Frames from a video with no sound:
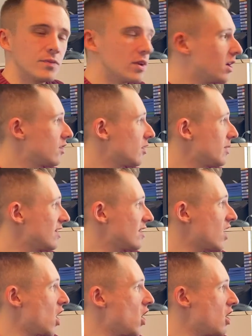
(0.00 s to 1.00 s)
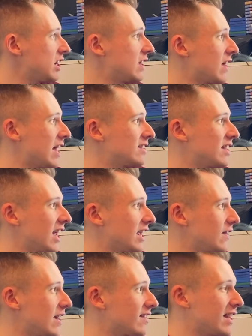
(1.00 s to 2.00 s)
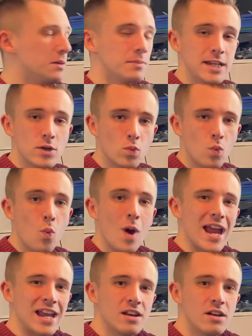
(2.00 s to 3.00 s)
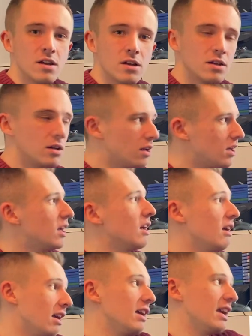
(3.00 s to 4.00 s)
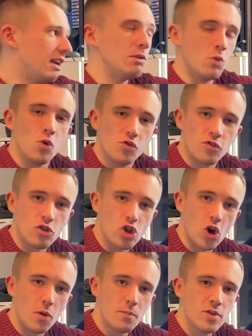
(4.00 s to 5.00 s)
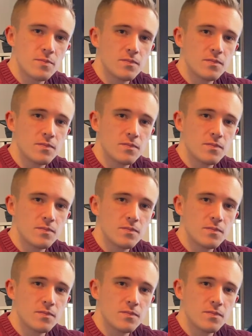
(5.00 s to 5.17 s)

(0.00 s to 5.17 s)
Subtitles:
So it says earlier that day, that's telling me when he walked to the shops.